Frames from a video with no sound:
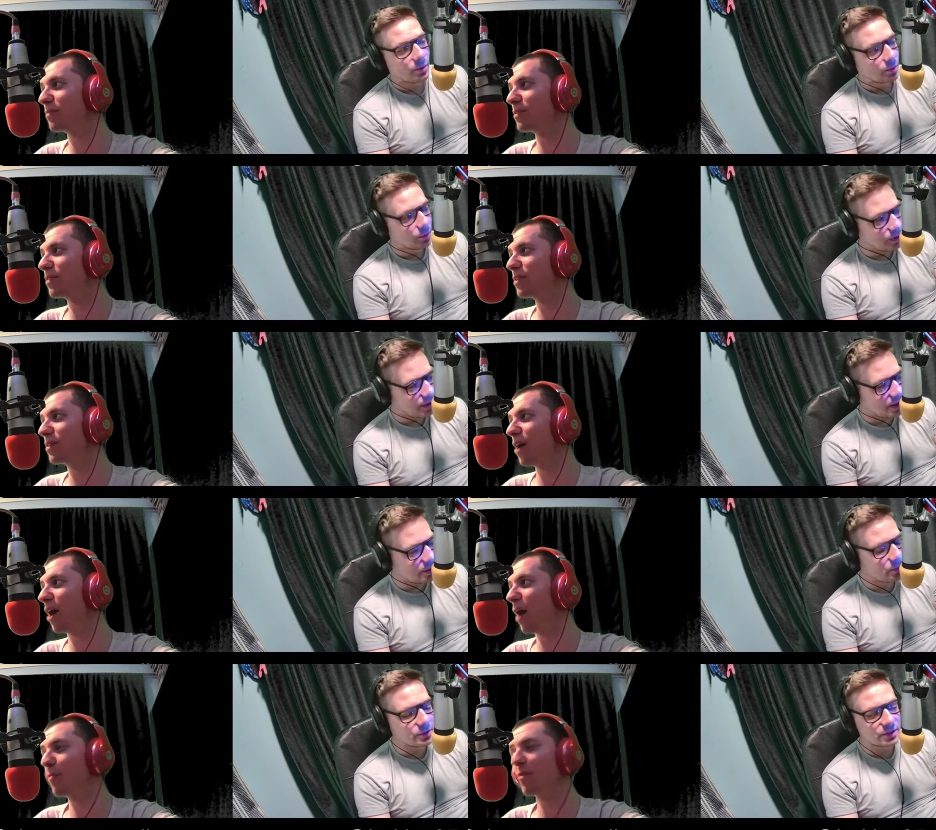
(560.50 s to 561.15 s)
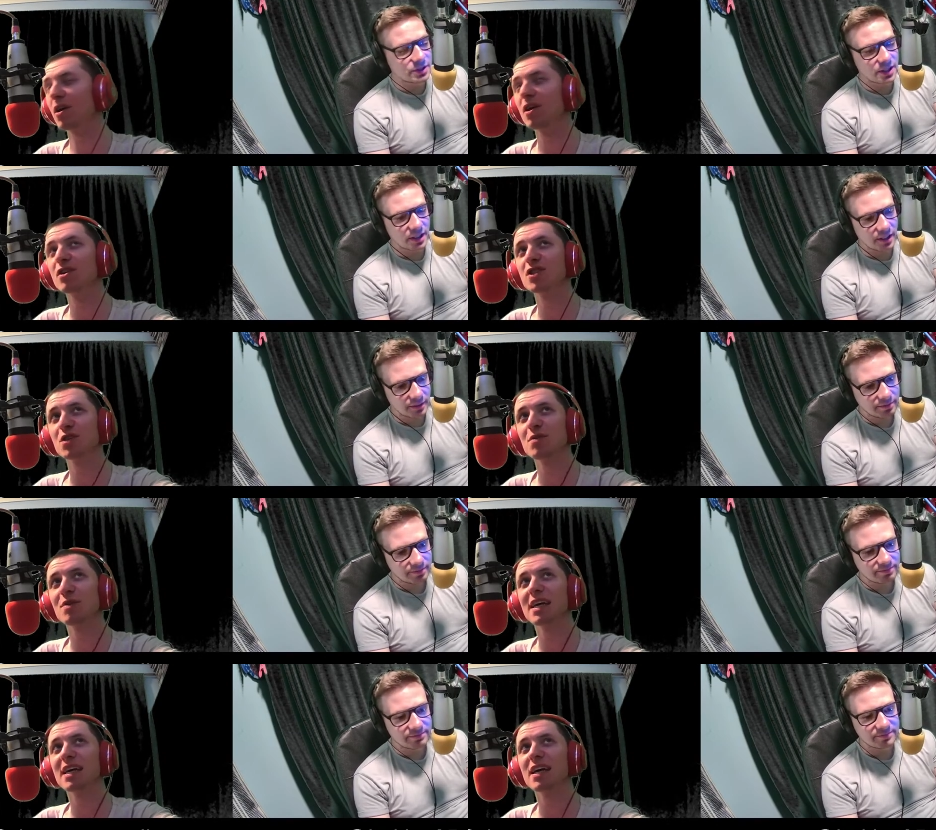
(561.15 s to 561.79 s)
Speaker 1: Well, yeah, we'll I'm gonna see.
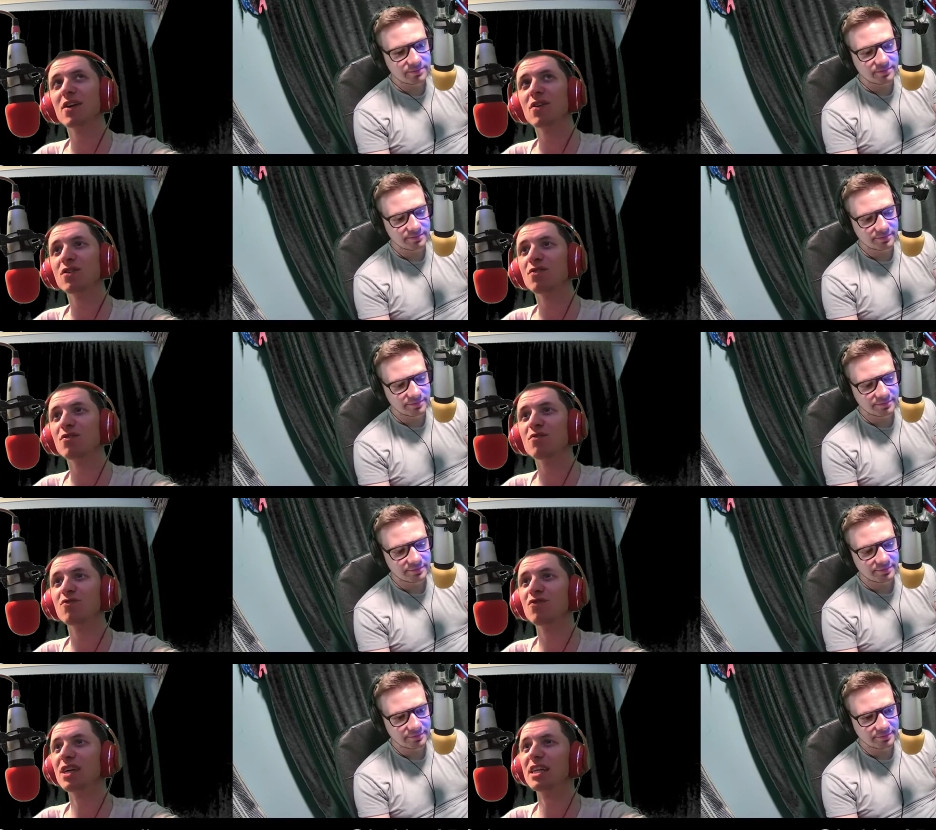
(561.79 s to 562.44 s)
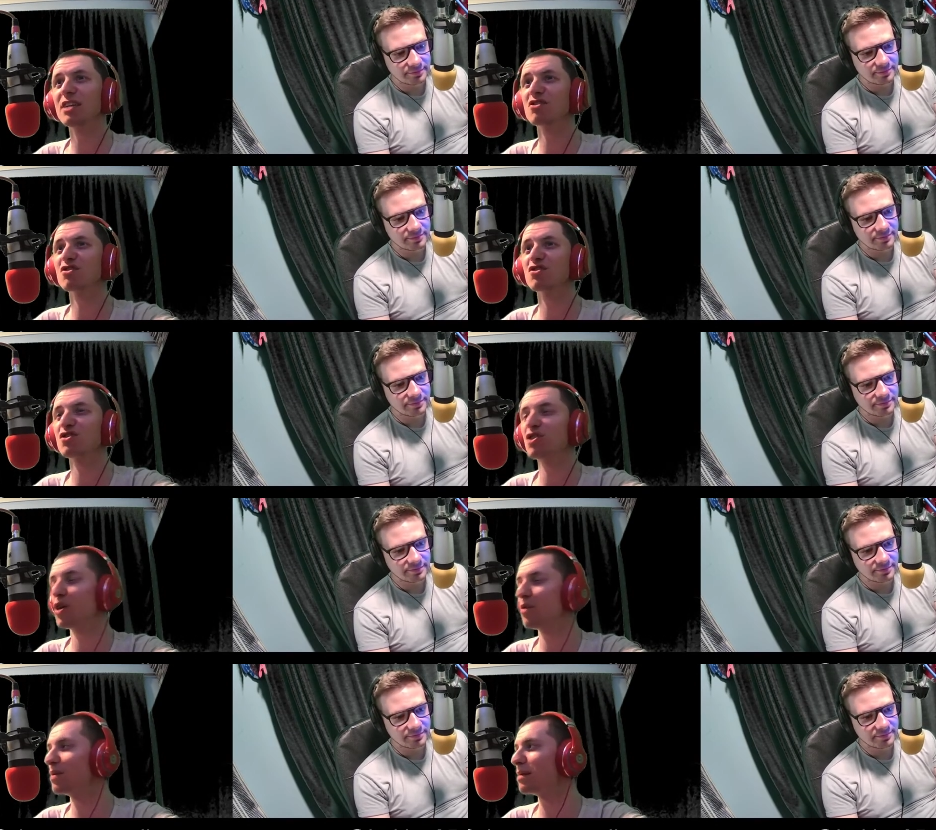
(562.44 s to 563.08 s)
do it on a really
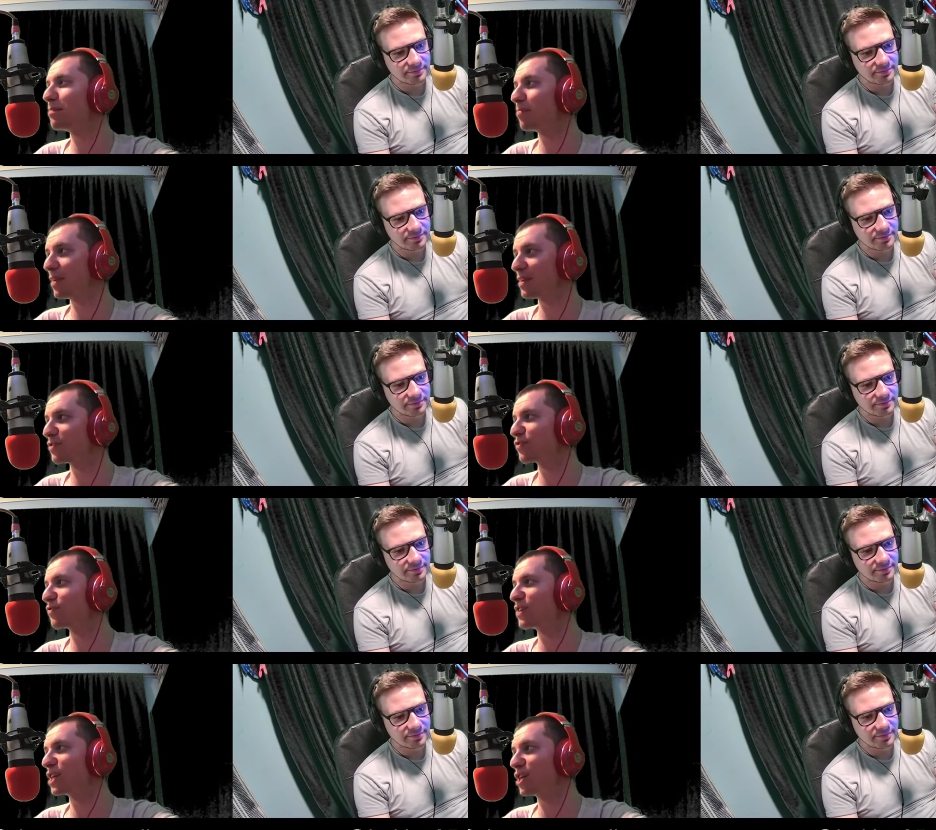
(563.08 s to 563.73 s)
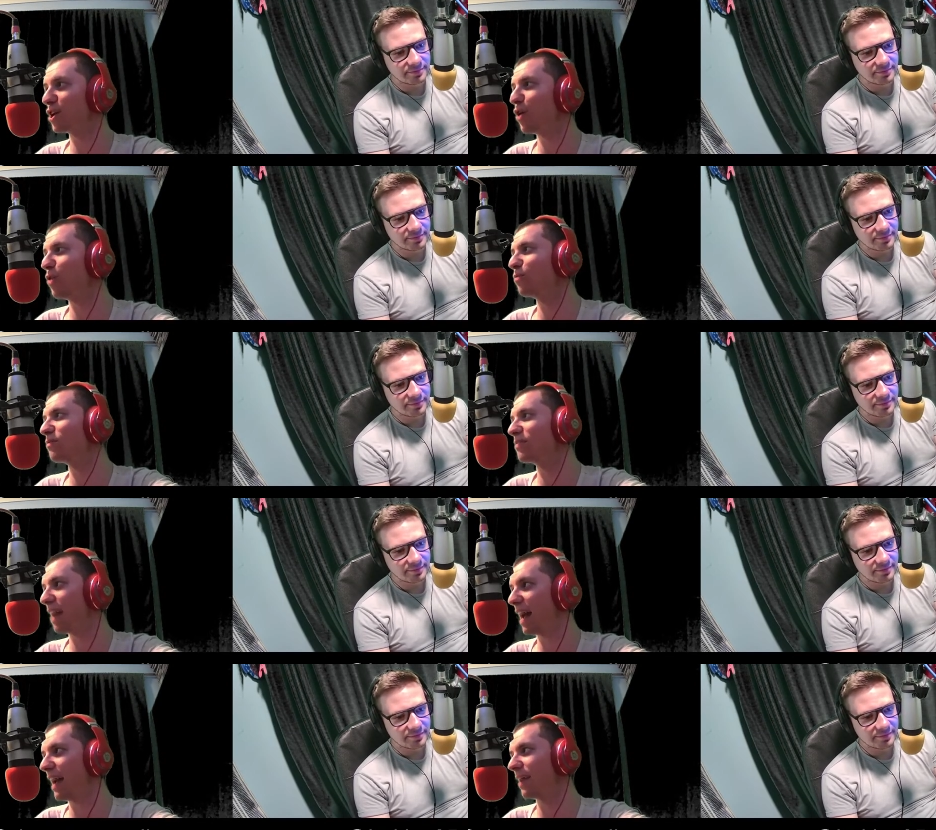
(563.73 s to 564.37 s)
snowy, blustery, cold day,